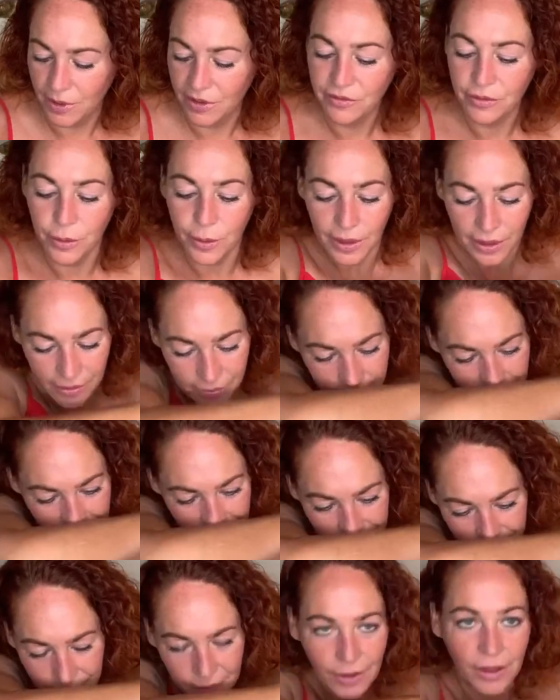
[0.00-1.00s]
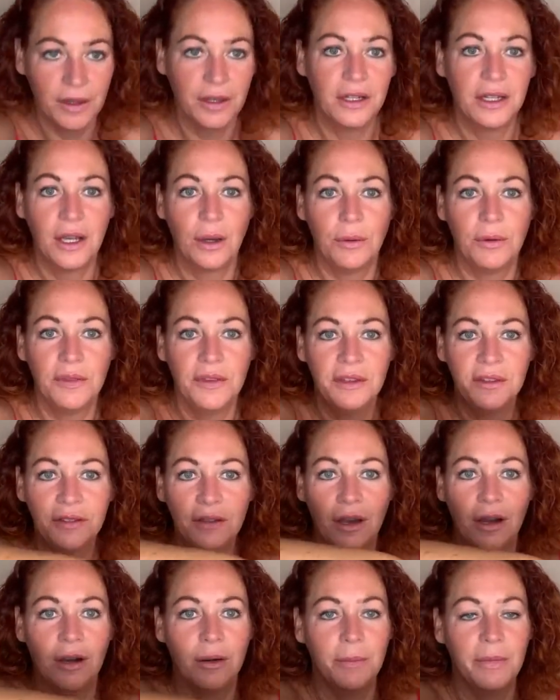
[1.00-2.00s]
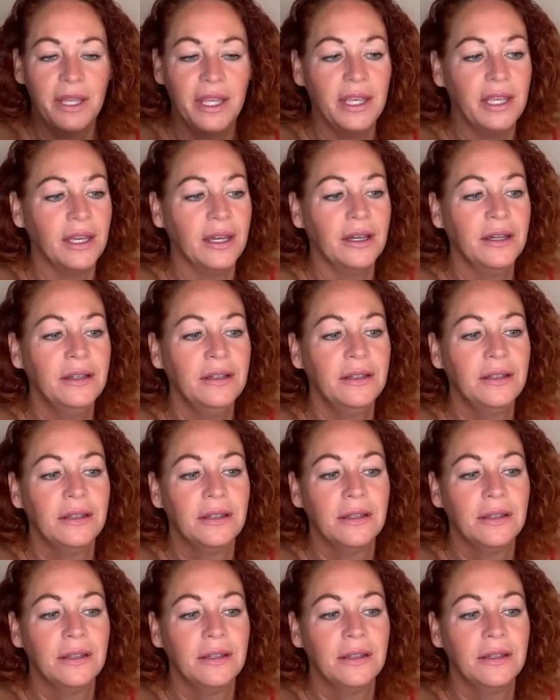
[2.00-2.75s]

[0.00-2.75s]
everywhere. I'm going to go on this arm here.